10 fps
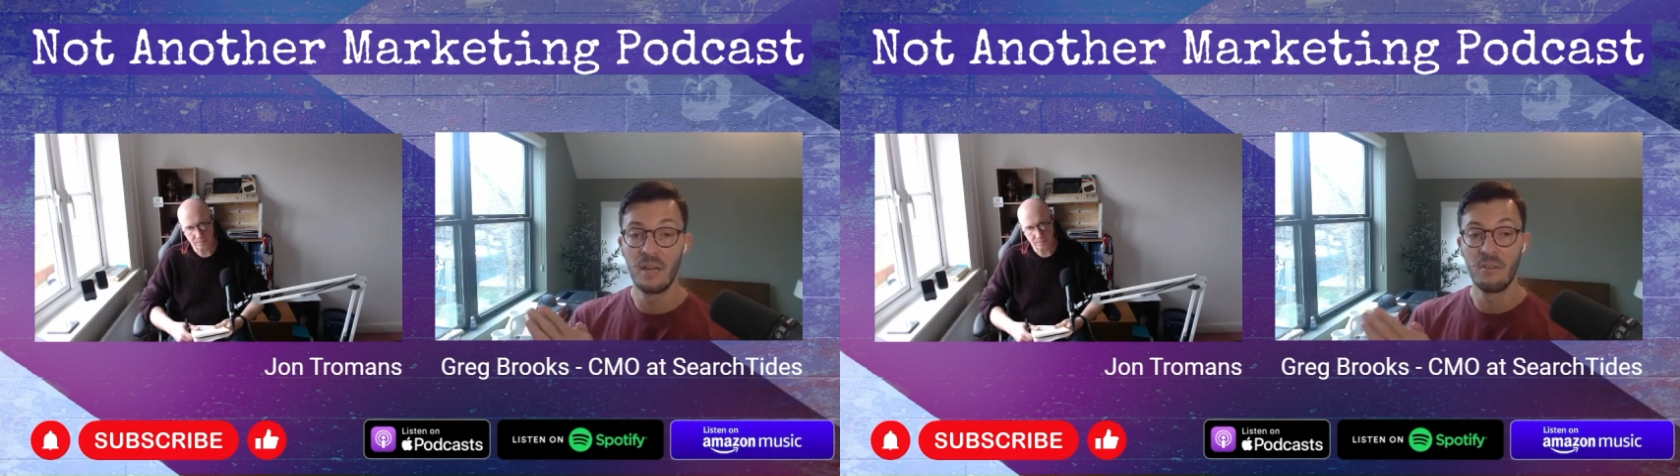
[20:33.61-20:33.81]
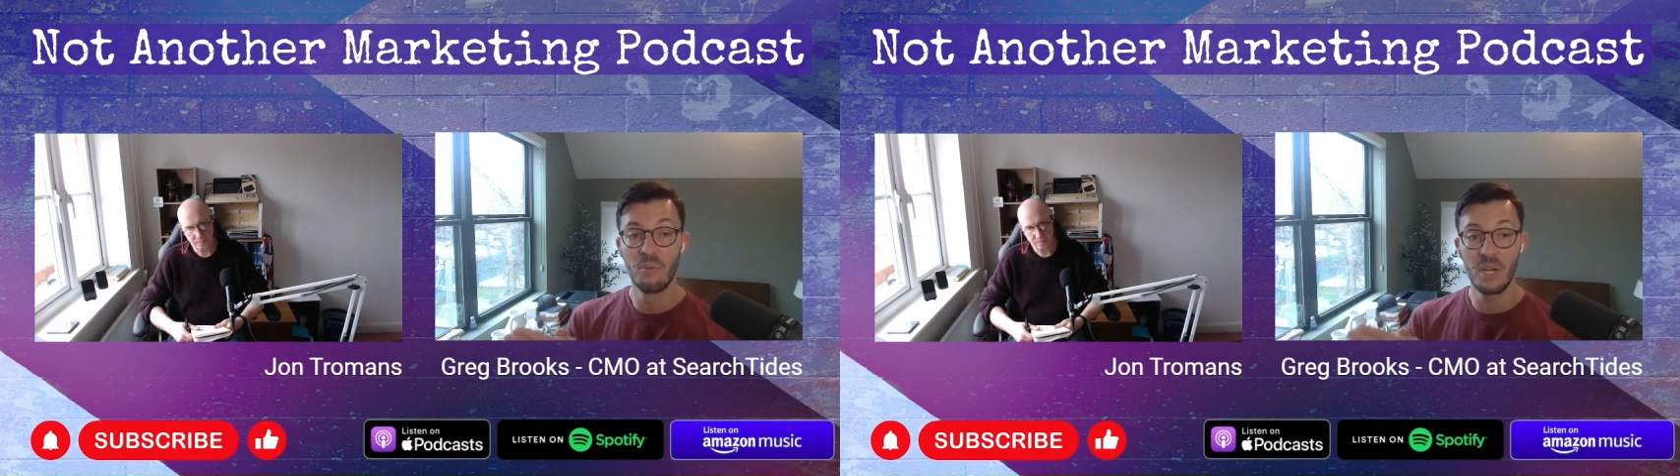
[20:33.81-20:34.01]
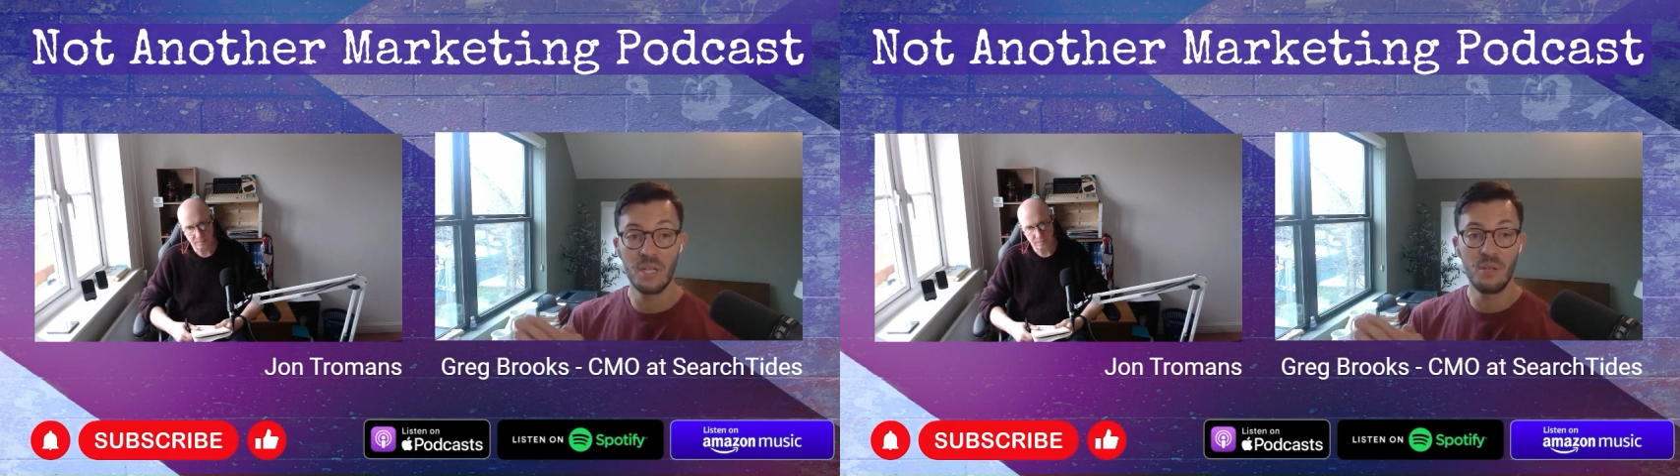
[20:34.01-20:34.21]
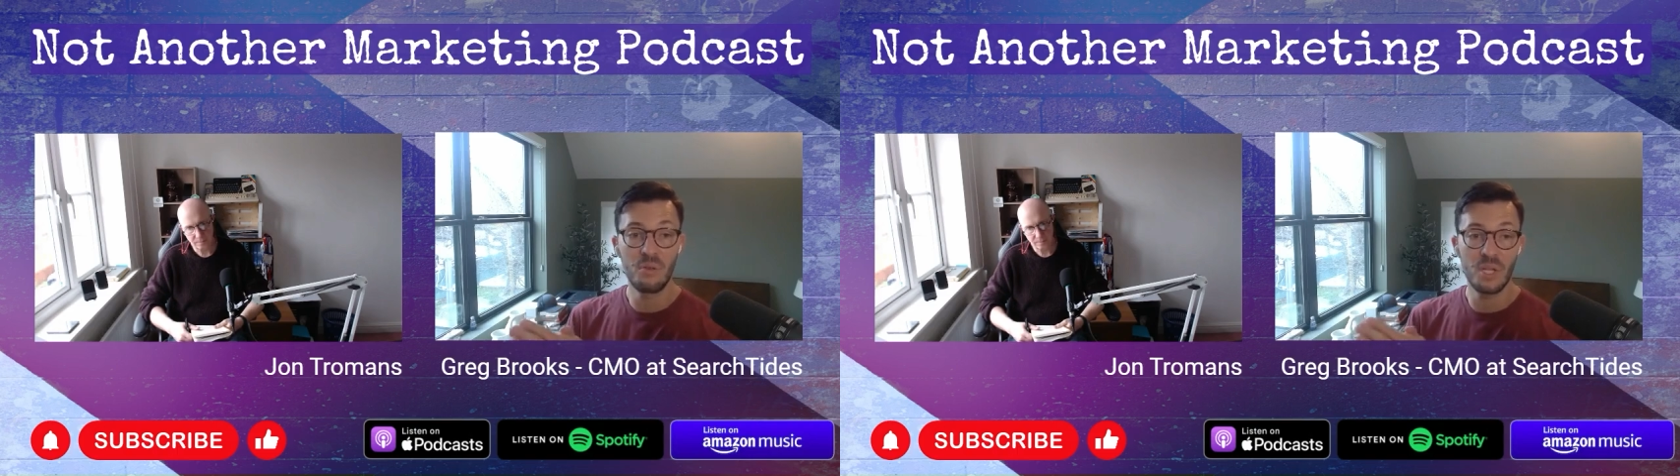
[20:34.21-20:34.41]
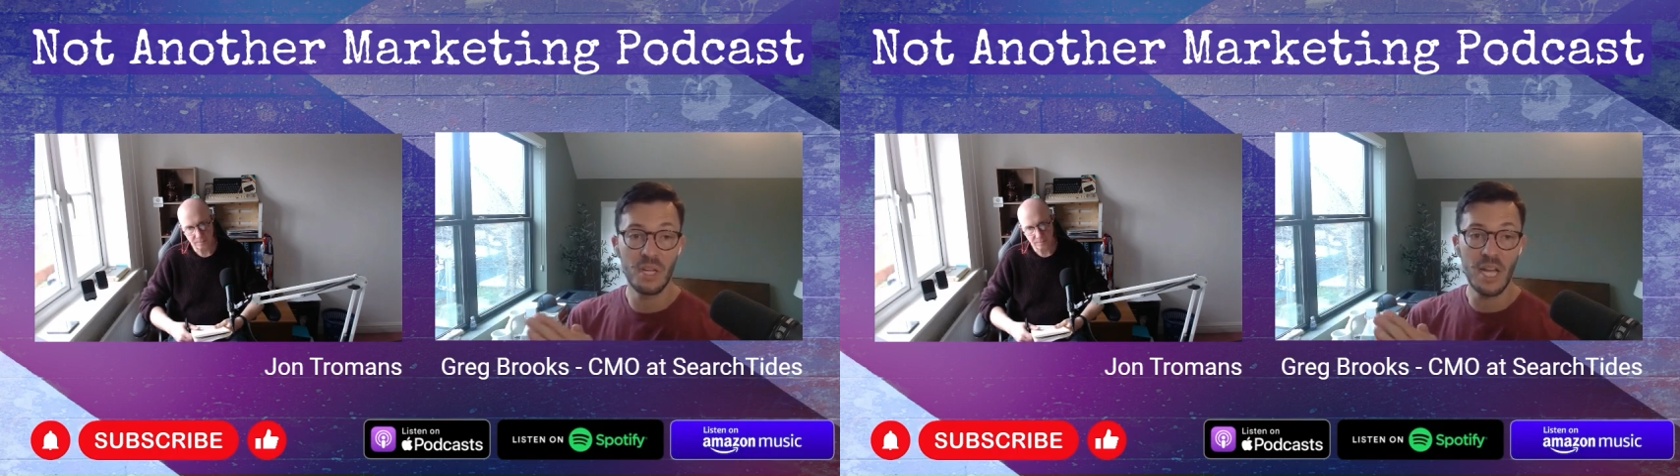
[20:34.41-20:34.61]
what do you
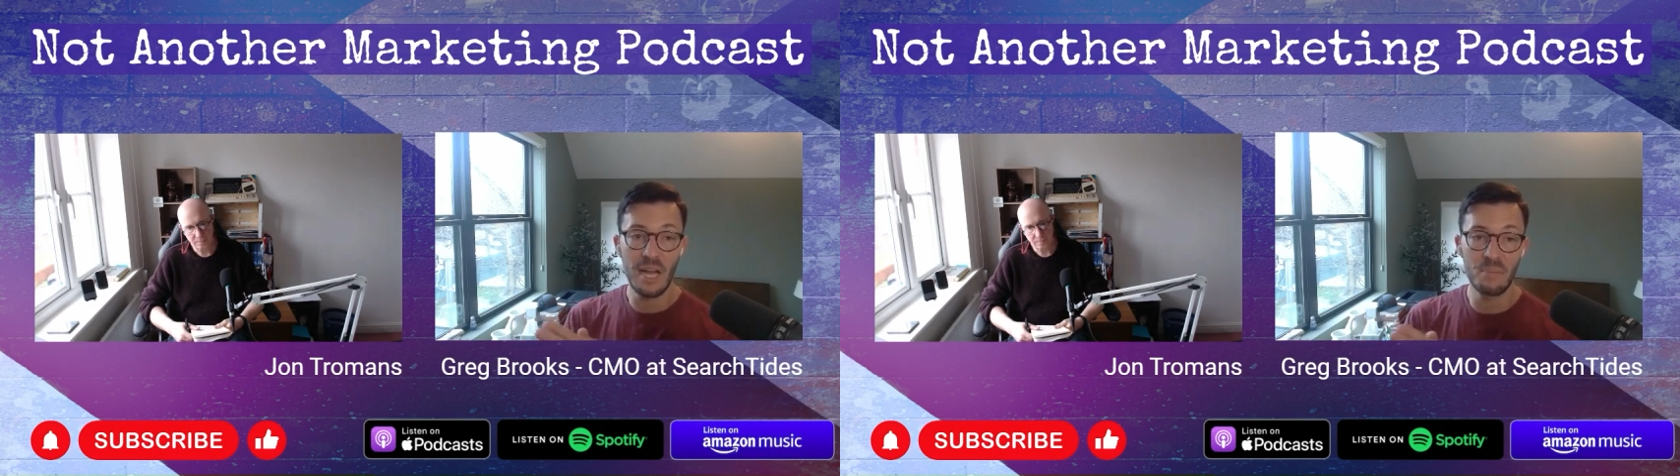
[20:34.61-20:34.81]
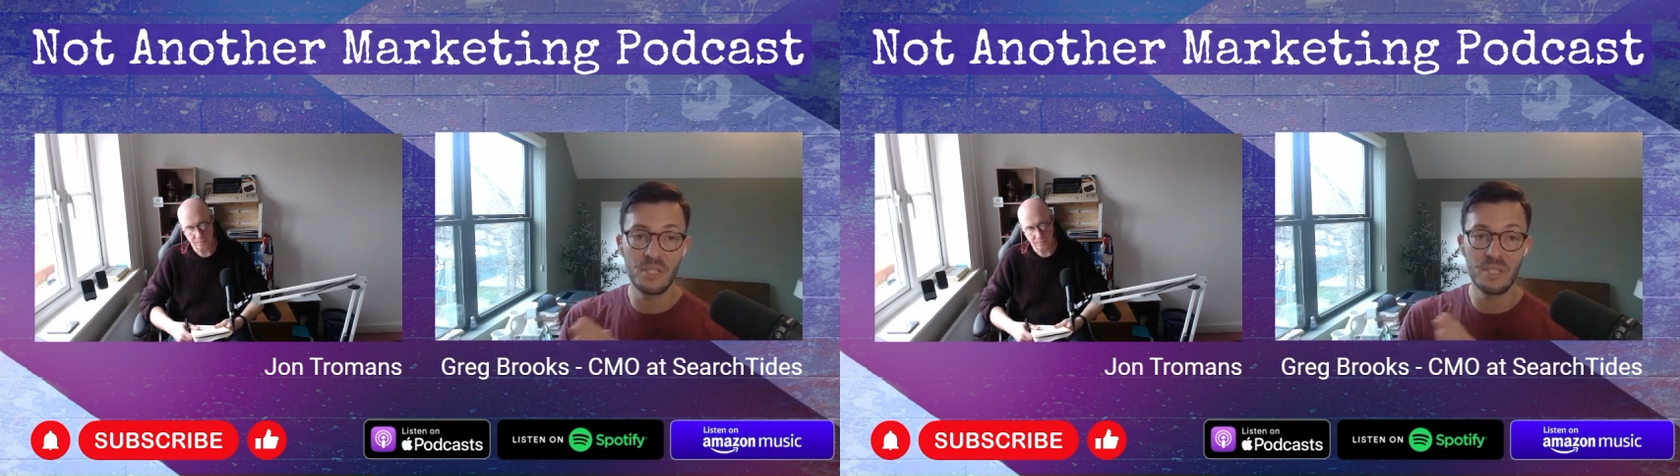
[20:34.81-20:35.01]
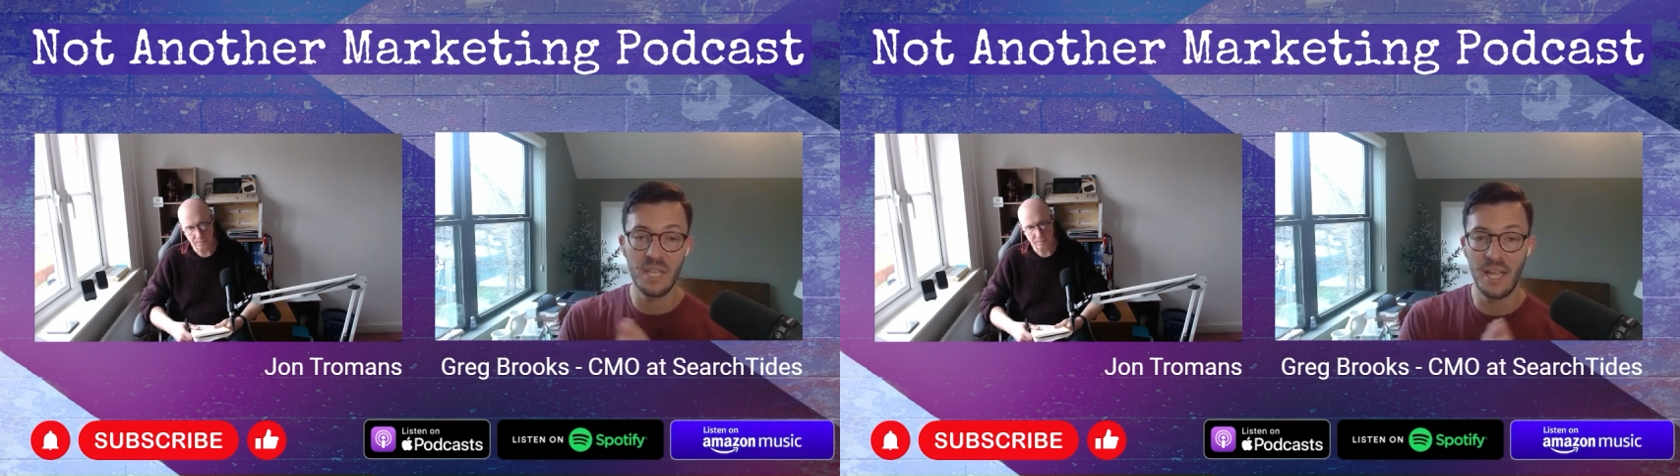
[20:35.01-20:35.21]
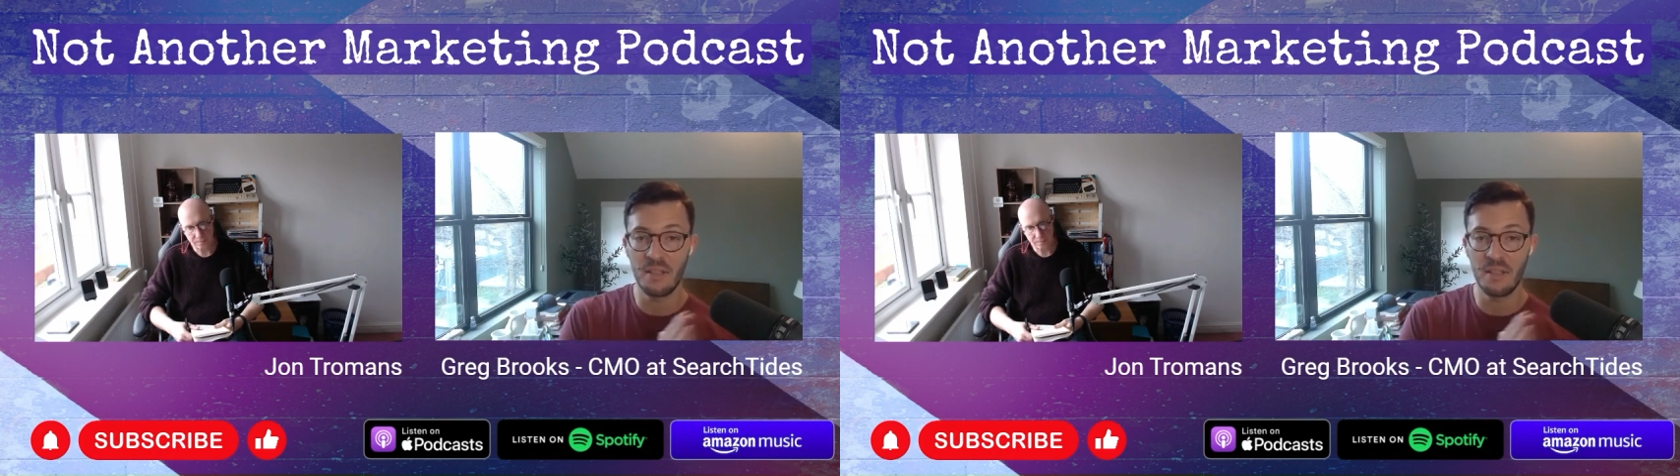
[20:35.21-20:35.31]
think happens to